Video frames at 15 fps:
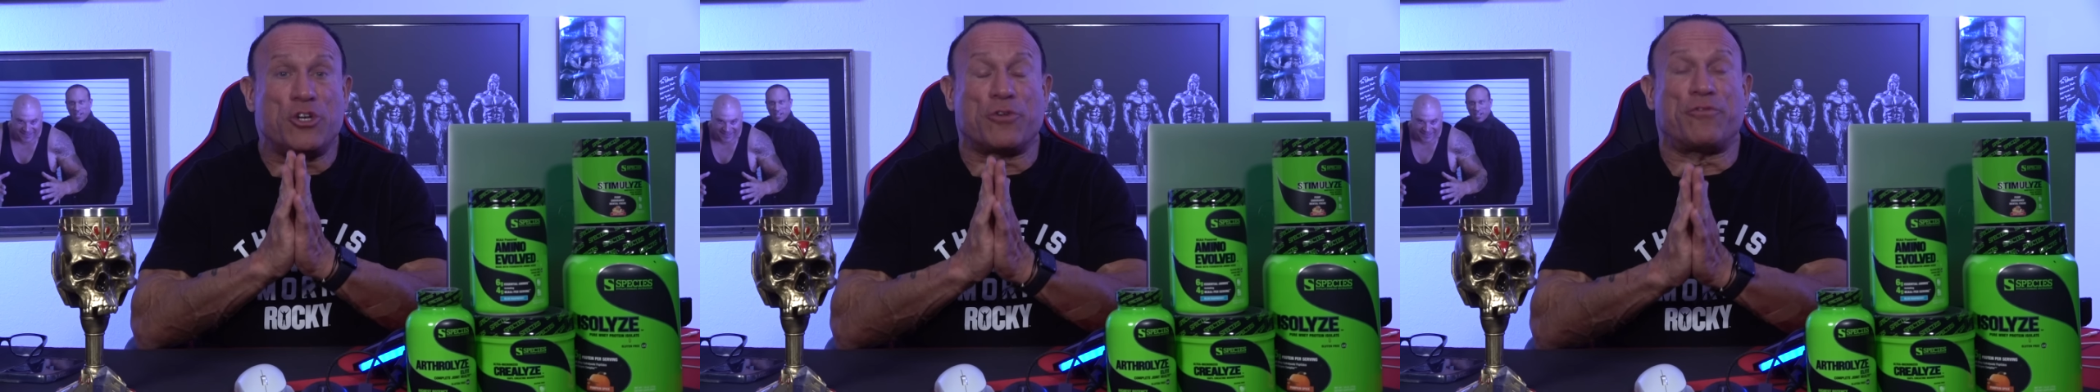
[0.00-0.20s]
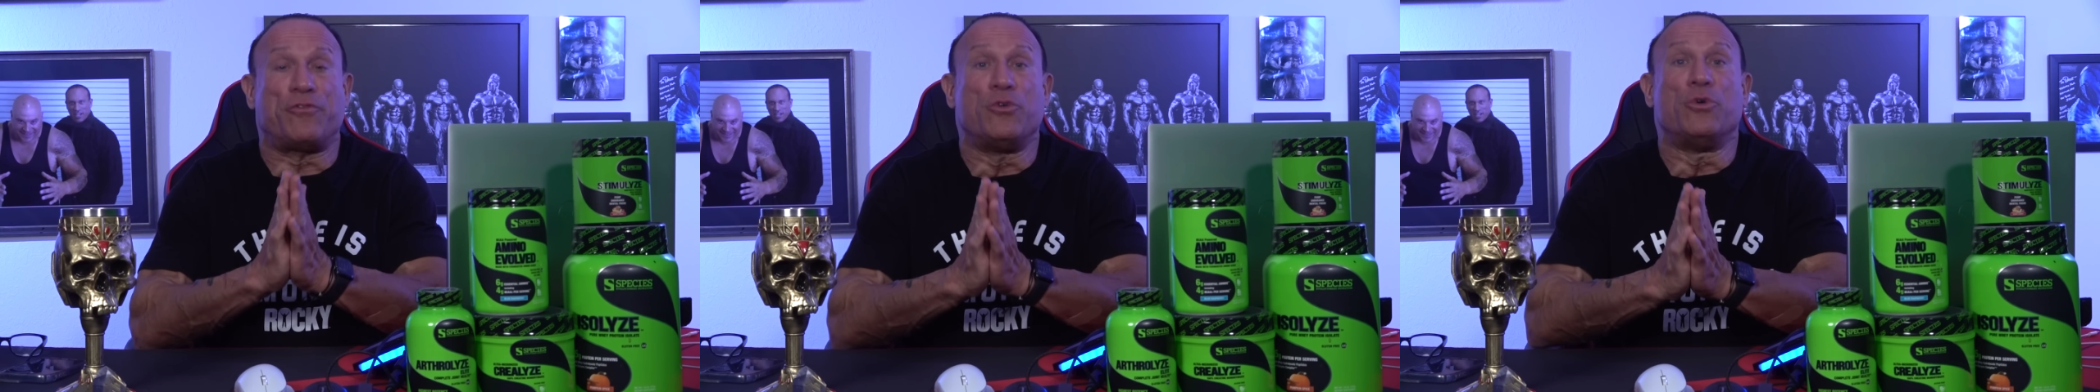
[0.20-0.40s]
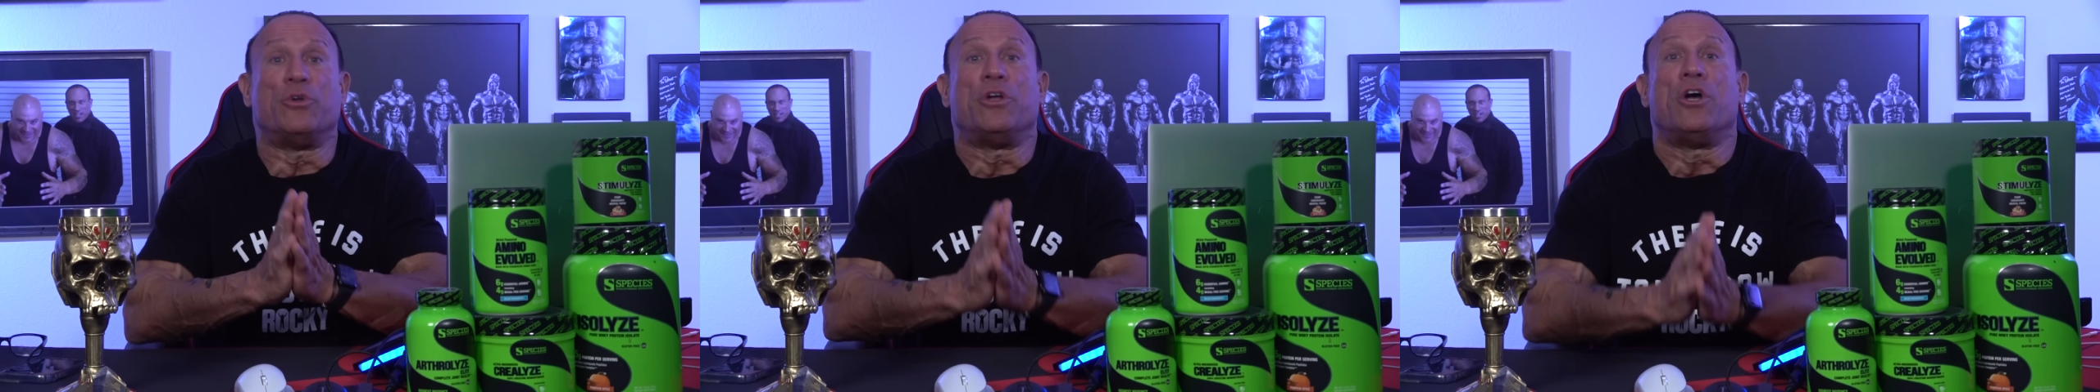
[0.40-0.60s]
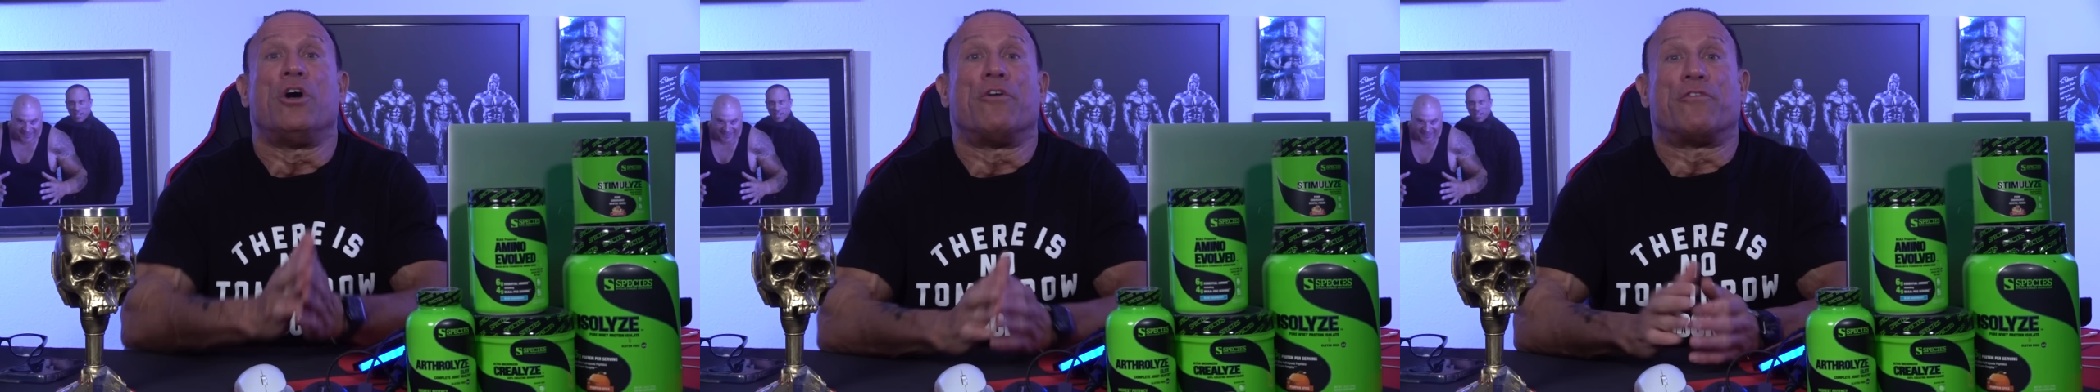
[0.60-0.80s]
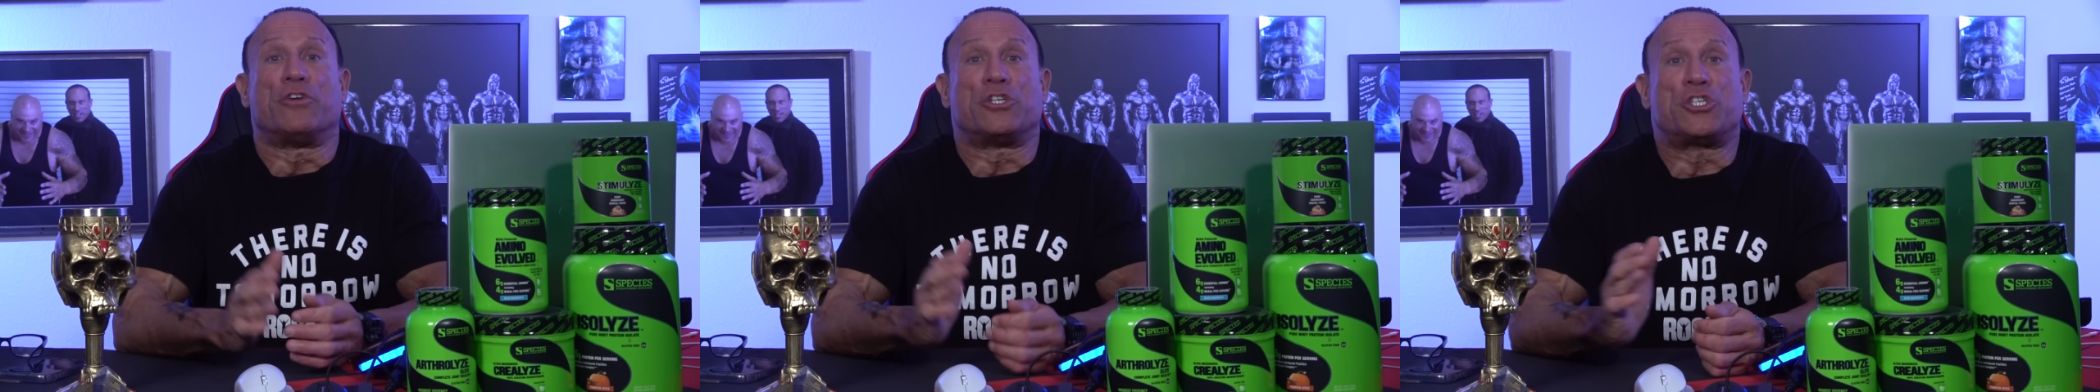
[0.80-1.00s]
your food
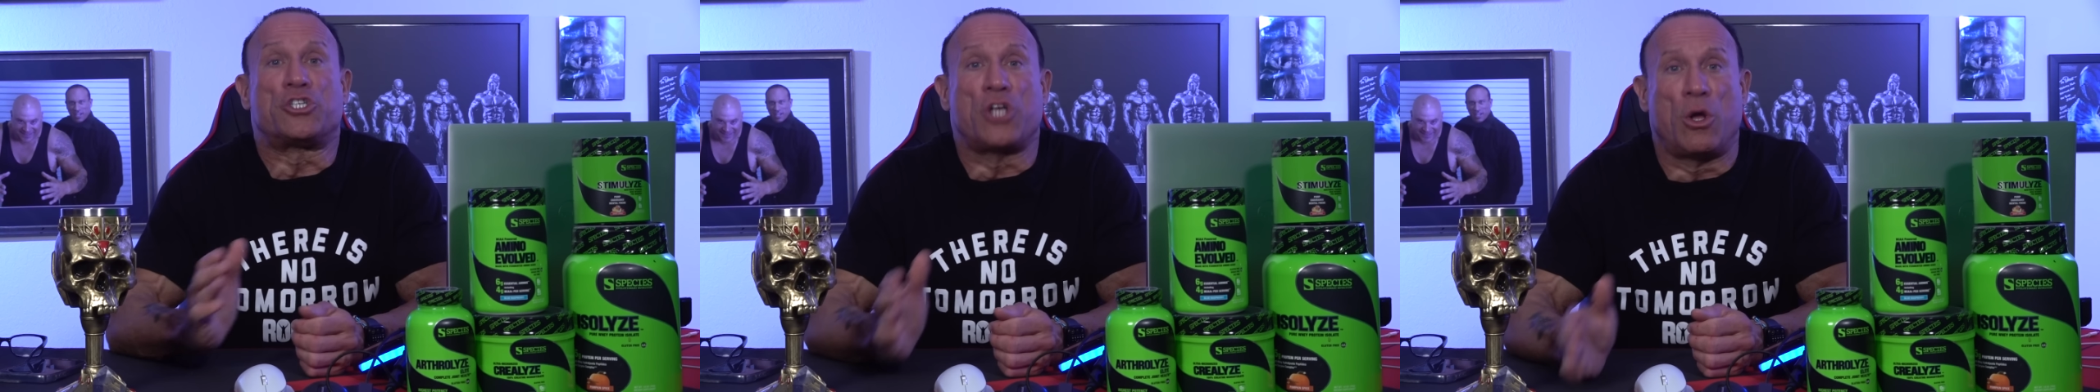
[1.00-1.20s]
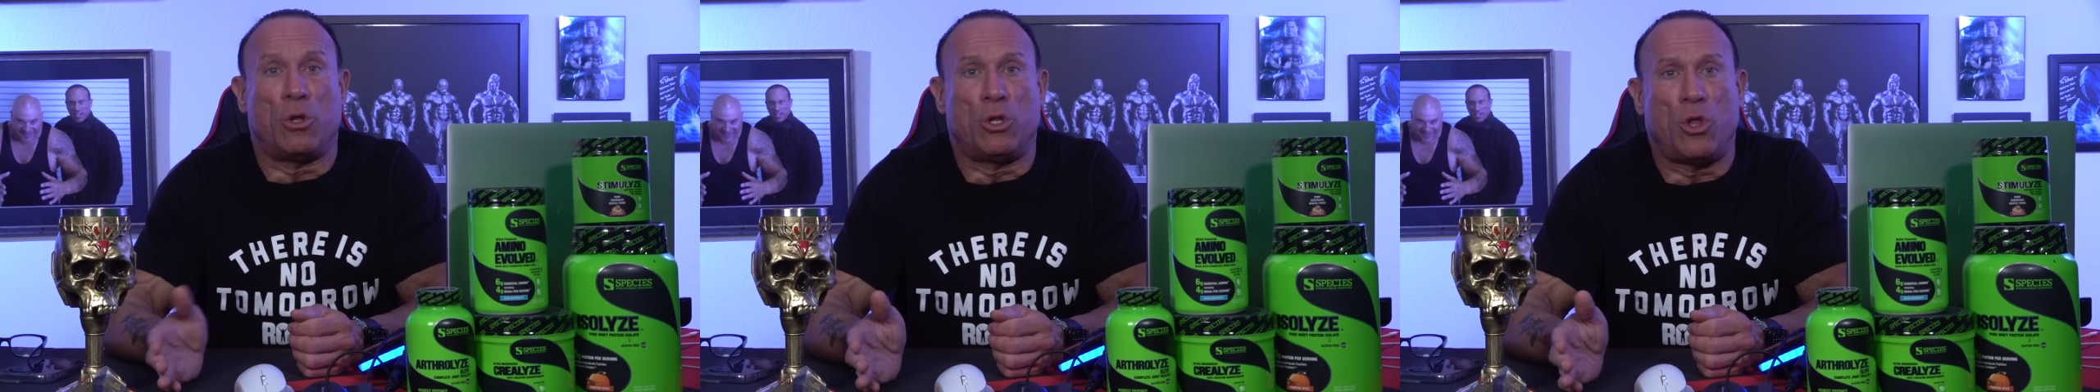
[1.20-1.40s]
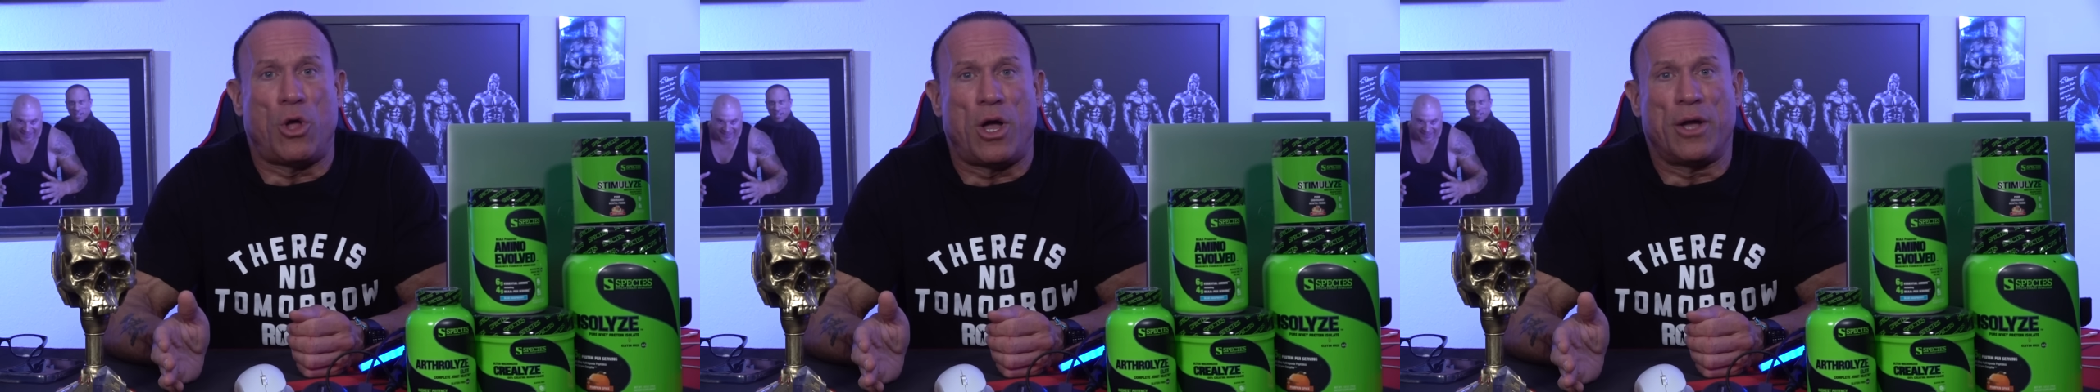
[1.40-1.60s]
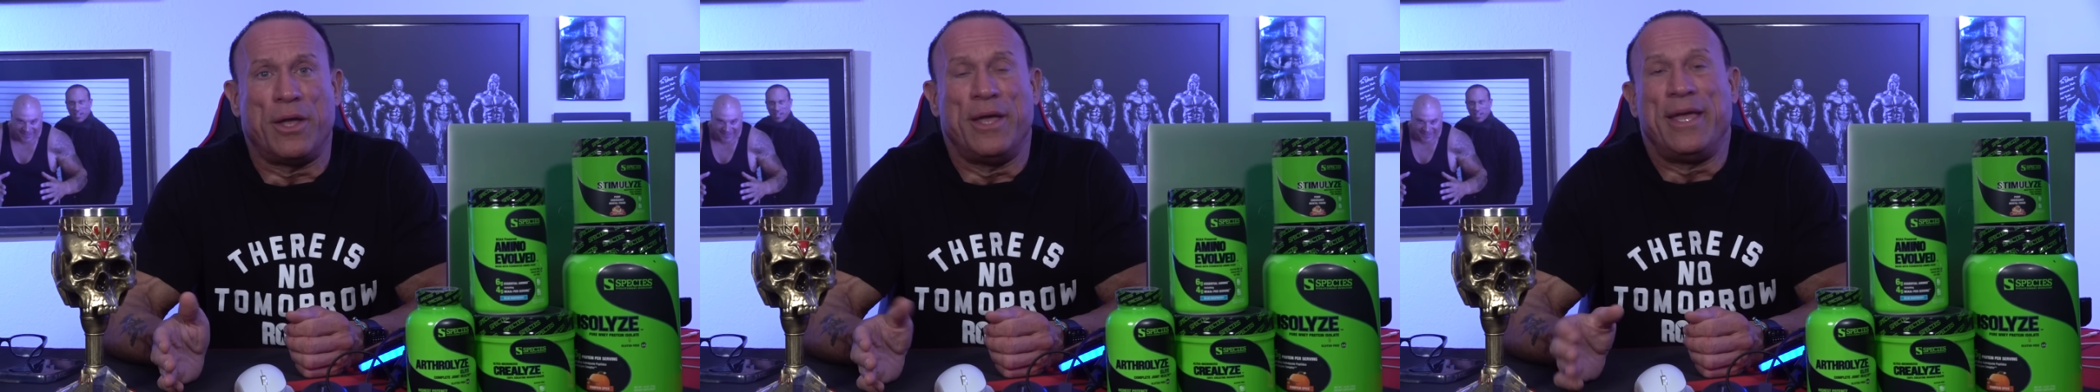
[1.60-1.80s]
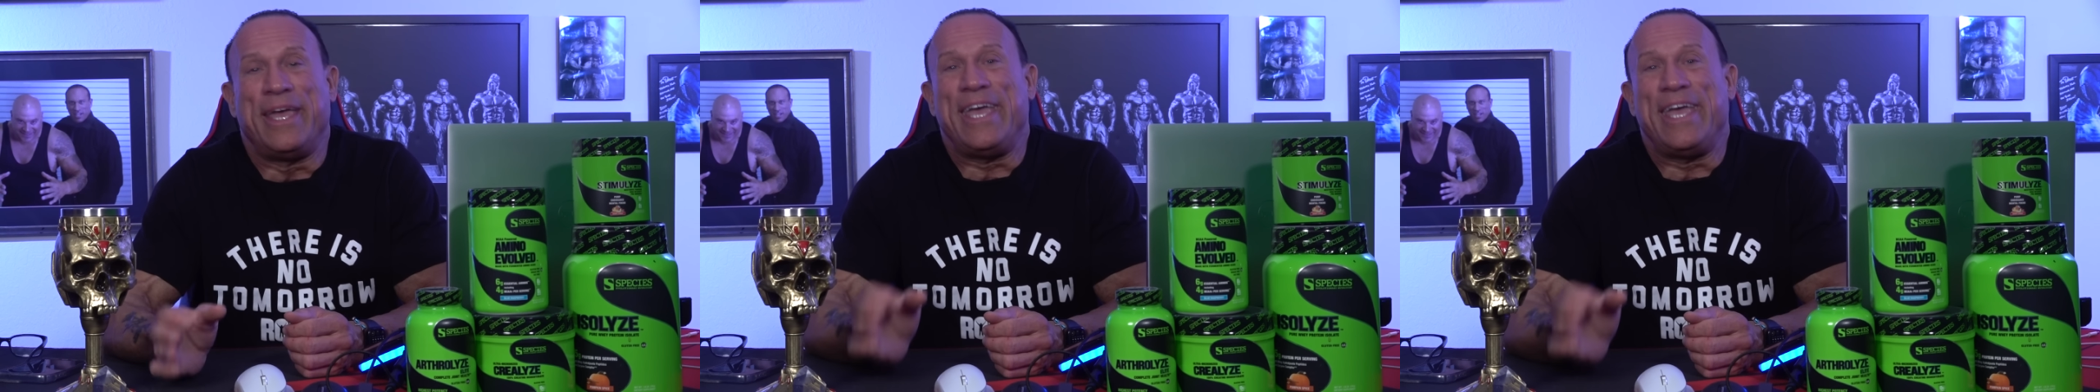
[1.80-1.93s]
for so long,